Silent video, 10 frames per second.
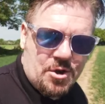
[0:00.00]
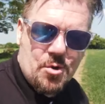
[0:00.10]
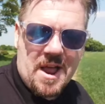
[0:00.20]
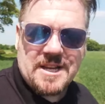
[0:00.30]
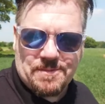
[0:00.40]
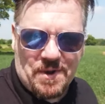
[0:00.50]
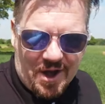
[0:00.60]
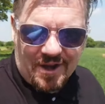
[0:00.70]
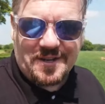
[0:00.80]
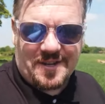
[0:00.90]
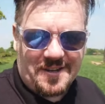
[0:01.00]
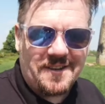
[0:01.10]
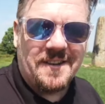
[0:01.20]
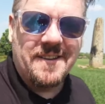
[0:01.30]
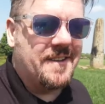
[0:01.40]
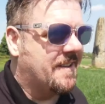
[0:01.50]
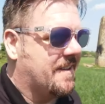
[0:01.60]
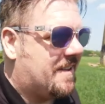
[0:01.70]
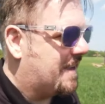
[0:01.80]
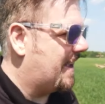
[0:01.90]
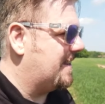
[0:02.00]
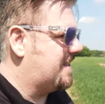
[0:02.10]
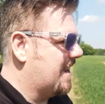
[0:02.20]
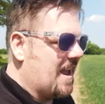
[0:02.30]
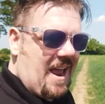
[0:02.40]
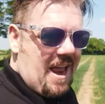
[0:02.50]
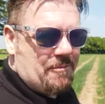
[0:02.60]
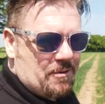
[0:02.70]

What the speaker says: are based here in the UK. I find